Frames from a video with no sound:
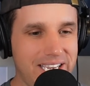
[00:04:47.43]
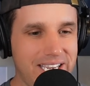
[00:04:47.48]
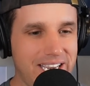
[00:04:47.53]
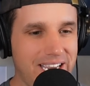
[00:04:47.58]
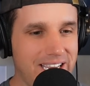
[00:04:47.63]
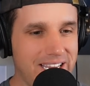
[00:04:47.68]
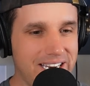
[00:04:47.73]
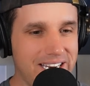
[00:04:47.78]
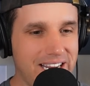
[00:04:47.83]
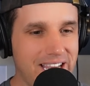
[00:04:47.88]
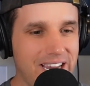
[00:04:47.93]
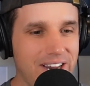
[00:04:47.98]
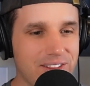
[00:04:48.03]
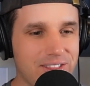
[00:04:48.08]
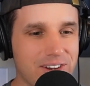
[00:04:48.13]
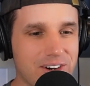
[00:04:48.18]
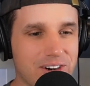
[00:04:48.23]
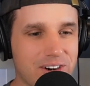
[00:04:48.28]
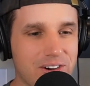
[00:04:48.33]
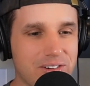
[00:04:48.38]
And now
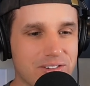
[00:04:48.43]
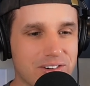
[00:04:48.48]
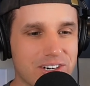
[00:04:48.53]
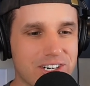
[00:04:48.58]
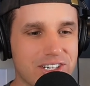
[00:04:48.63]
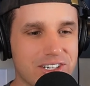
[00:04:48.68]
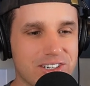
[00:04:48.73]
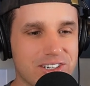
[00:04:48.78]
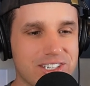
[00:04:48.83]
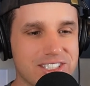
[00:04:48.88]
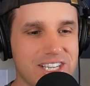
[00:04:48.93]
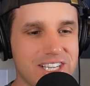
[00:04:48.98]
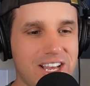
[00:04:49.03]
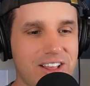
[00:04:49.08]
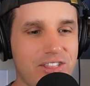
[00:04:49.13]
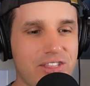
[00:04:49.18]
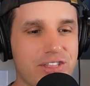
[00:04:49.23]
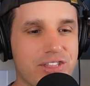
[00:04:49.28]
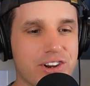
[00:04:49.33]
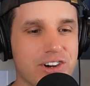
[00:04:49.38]
their over under is
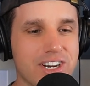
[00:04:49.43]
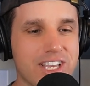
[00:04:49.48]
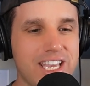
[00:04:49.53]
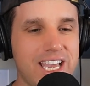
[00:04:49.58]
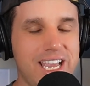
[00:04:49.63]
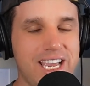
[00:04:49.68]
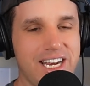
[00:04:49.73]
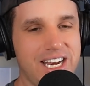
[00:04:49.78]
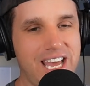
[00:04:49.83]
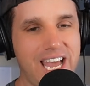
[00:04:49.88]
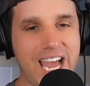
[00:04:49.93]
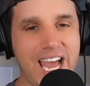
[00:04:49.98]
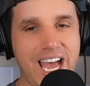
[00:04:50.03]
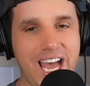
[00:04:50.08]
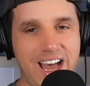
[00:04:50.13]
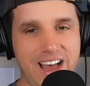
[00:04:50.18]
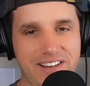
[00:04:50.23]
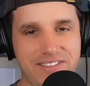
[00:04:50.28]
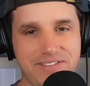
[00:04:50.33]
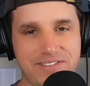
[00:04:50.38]
at
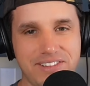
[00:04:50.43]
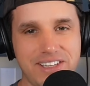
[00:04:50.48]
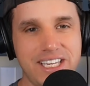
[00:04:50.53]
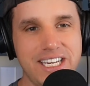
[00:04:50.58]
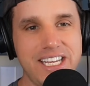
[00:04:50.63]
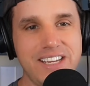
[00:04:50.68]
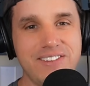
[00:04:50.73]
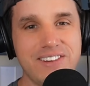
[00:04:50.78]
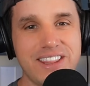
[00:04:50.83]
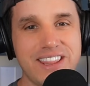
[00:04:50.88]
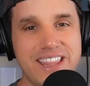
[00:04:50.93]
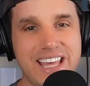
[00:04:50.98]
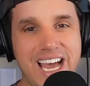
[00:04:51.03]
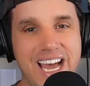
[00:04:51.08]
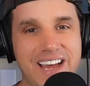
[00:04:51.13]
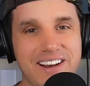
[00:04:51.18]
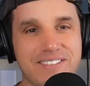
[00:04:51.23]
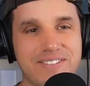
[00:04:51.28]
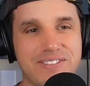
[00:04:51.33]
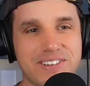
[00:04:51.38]
38.5. And even
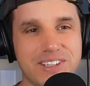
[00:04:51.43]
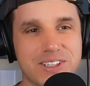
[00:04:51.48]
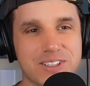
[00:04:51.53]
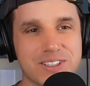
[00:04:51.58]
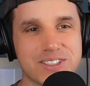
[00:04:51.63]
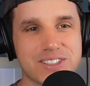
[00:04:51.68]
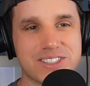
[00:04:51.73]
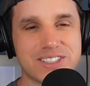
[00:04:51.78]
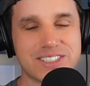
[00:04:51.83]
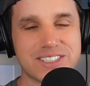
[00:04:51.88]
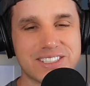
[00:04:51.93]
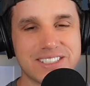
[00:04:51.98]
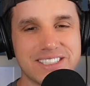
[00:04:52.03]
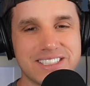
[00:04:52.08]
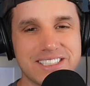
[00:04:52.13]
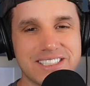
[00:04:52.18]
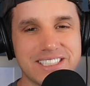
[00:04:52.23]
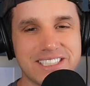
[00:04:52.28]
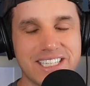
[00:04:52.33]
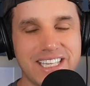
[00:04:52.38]
that feels
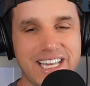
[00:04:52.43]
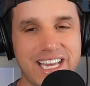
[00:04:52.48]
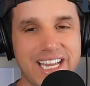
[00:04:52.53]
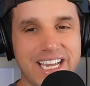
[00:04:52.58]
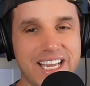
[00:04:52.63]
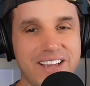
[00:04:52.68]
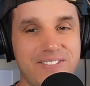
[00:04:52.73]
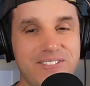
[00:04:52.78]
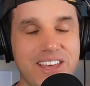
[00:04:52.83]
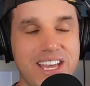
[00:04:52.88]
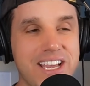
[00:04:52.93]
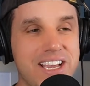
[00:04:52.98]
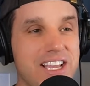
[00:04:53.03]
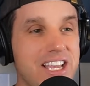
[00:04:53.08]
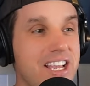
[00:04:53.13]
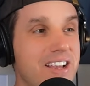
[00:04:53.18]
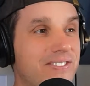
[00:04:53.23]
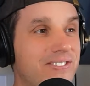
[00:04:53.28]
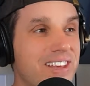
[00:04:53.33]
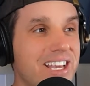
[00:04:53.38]
like if
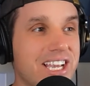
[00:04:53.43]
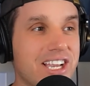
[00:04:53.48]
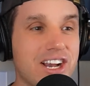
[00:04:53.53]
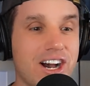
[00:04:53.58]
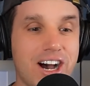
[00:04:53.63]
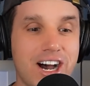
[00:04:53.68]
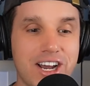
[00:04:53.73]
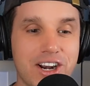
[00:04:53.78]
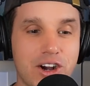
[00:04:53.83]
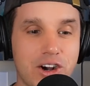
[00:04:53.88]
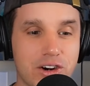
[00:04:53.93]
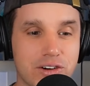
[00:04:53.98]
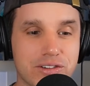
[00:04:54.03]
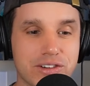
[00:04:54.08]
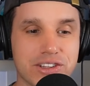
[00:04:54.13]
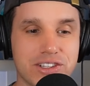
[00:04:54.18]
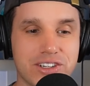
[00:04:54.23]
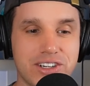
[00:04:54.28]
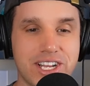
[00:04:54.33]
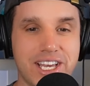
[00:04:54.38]
they got
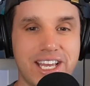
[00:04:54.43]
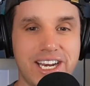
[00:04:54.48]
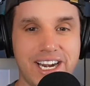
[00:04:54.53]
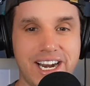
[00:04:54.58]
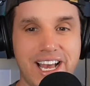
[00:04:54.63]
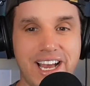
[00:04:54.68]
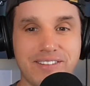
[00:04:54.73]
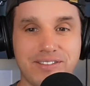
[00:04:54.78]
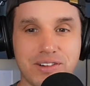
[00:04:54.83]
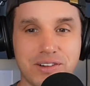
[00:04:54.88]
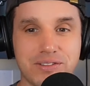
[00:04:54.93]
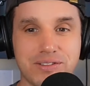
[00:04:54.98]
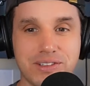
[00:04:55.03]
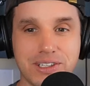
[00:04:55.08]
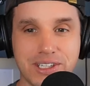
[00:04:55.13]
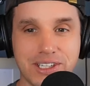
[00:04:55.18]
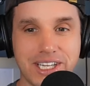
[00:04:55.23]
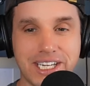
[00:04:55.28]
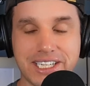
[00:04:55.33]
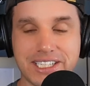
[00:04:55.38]
over 38.5, it would
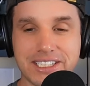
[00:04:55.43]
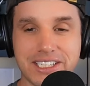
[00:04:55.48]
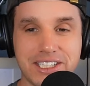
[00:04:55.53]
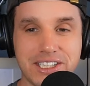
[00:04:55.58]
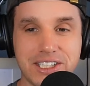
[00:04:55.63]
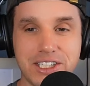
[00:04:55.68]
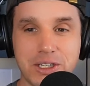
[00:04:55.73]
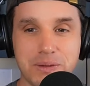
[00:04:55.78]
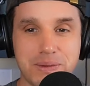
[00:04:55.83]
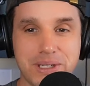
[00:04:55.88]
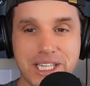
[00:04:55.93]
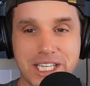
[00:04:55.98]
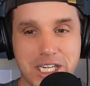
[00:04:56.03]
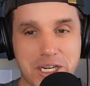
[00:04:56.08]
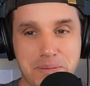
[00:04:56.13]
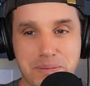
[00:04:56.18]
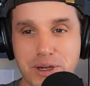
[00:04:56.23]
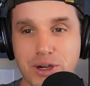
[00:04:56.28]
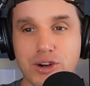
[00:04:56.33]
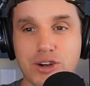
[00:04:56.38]
feel like a little bit
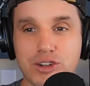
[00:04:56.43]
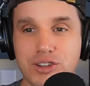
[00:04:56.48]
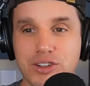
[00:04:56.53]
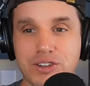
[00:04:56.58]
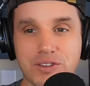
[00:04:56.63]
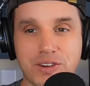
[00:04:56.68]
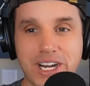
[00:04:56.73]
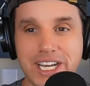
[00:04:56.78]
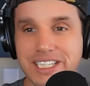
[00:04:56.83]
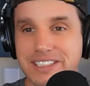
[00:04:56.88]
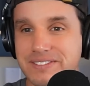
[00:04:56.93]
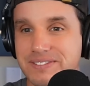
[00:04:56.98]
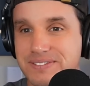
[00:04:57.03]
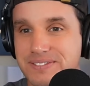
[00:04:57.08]
like a miracle, right?